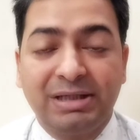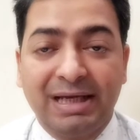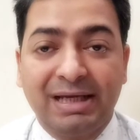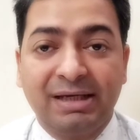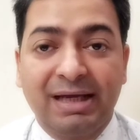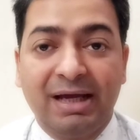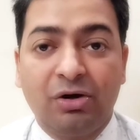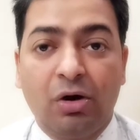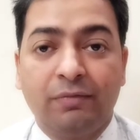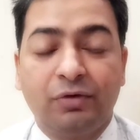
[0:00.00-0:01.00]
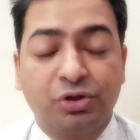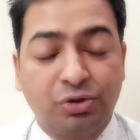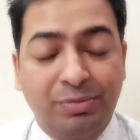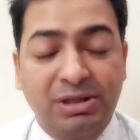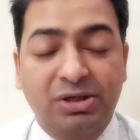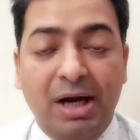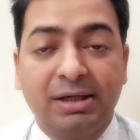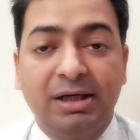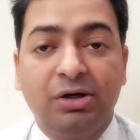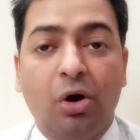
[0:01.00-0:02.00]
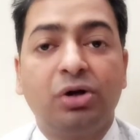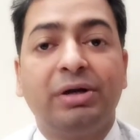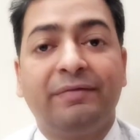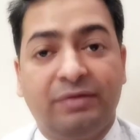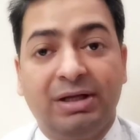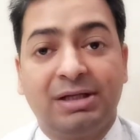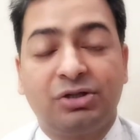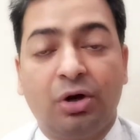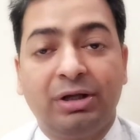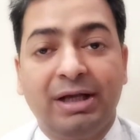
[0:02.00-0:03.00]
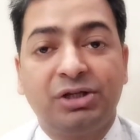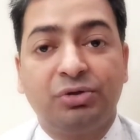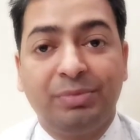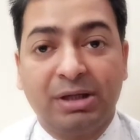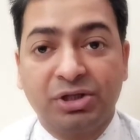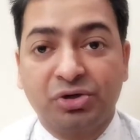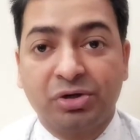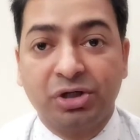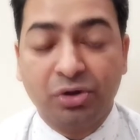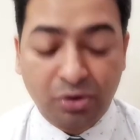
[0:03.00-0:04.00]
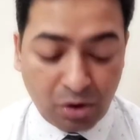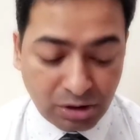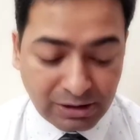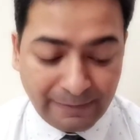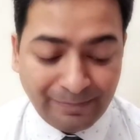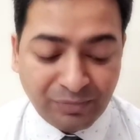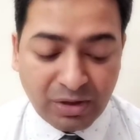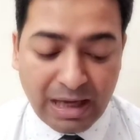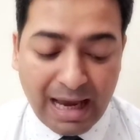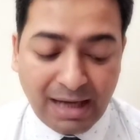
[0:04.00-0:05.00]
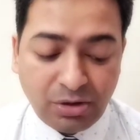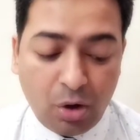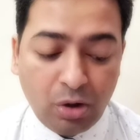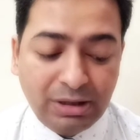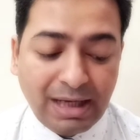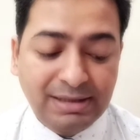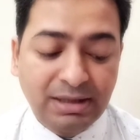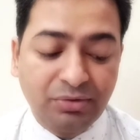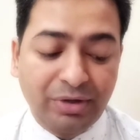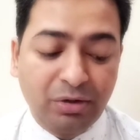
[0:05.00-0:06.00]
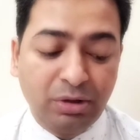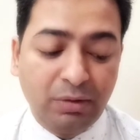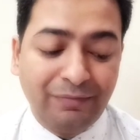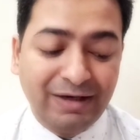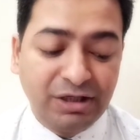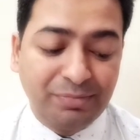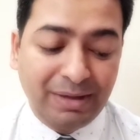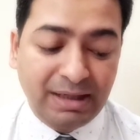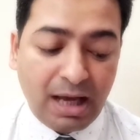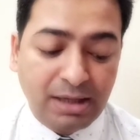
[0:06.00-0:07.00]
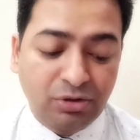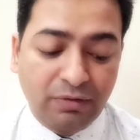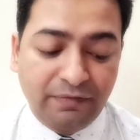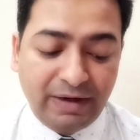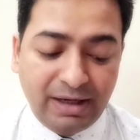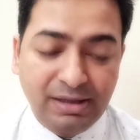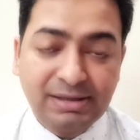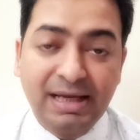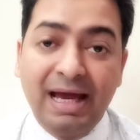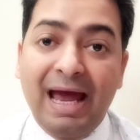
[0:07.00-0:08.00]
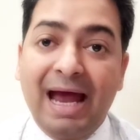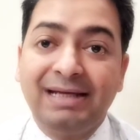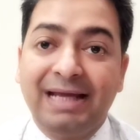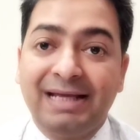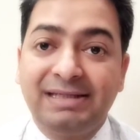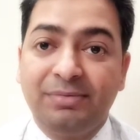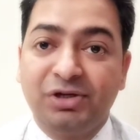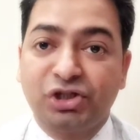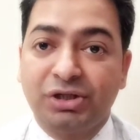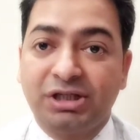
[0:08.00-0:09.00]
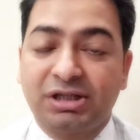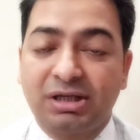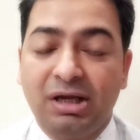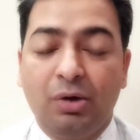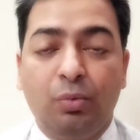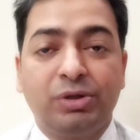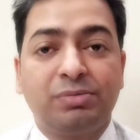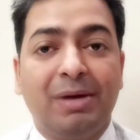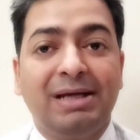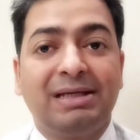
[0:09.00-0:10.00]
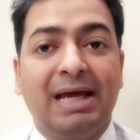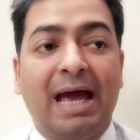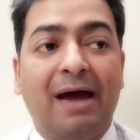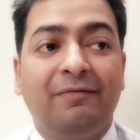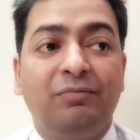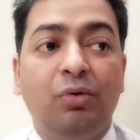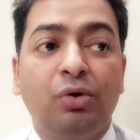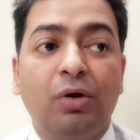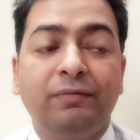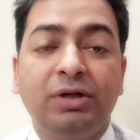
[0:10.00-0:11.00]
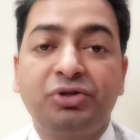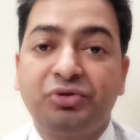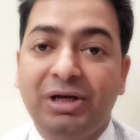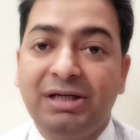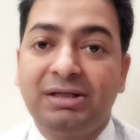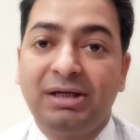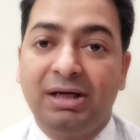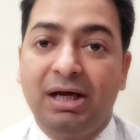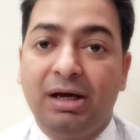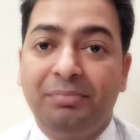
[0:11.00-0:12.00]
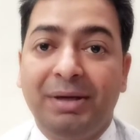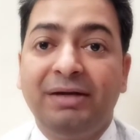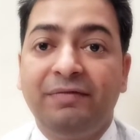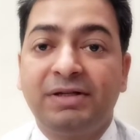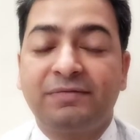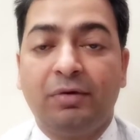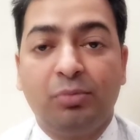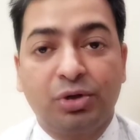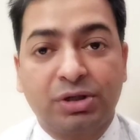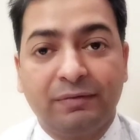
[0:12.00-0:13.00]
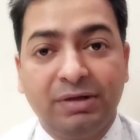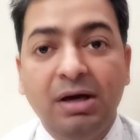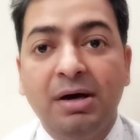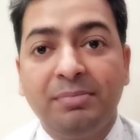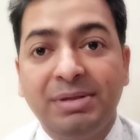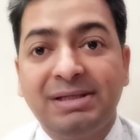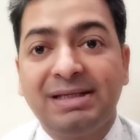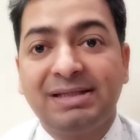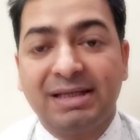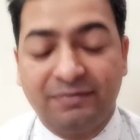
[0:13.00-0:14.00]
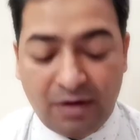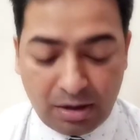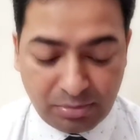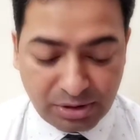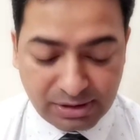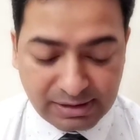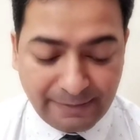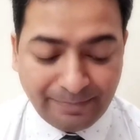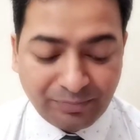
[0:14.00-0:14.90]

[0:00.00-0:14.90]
taken care of or should be started, or if it is not there, should be constructed or not. And organizing regular village melas or fairs and exhibitions, which might have more of the trade benefits for most of the peasants and farmers.